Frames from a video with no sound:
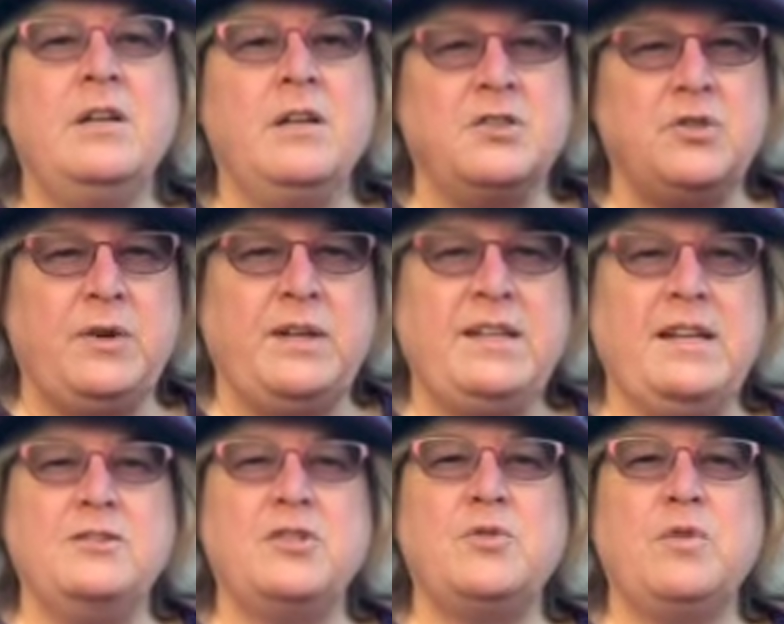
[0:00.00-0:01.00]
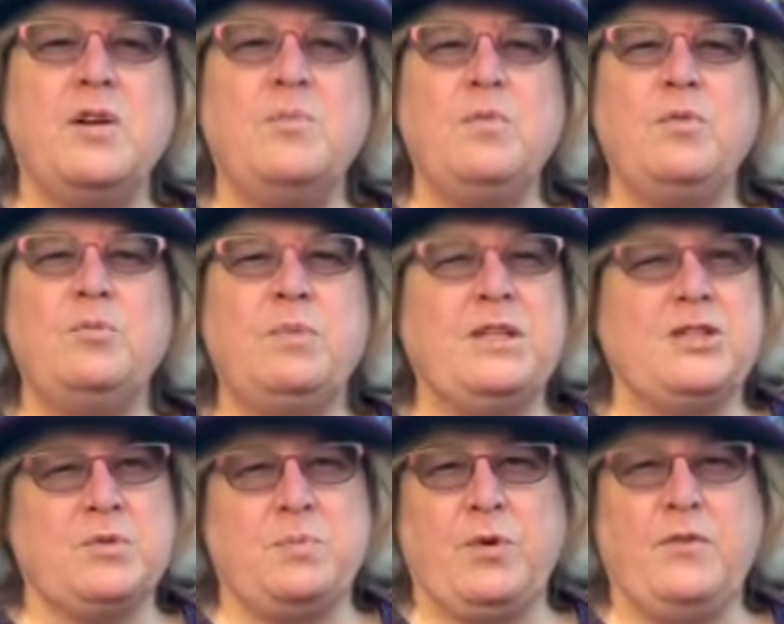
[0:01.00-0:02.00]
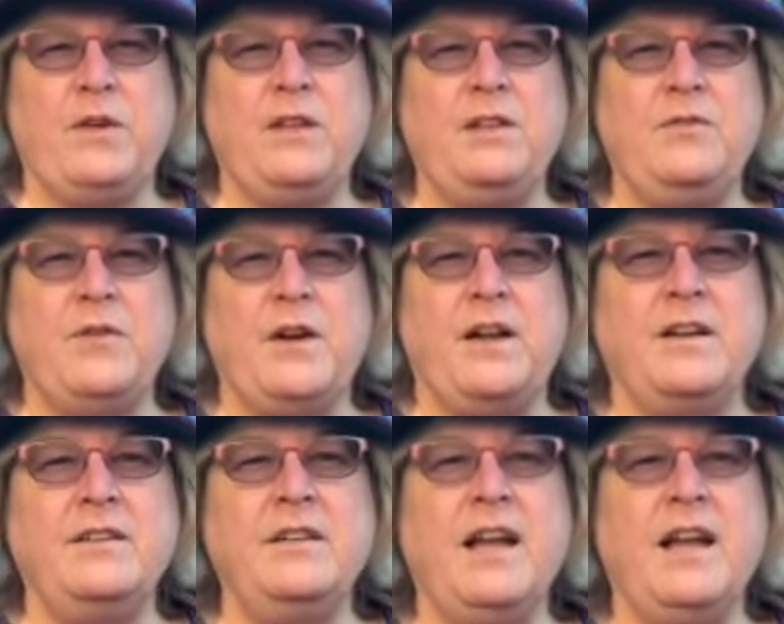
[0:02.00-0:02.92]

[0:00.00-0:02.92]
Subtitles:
a straight down strum would be just perfectly fine,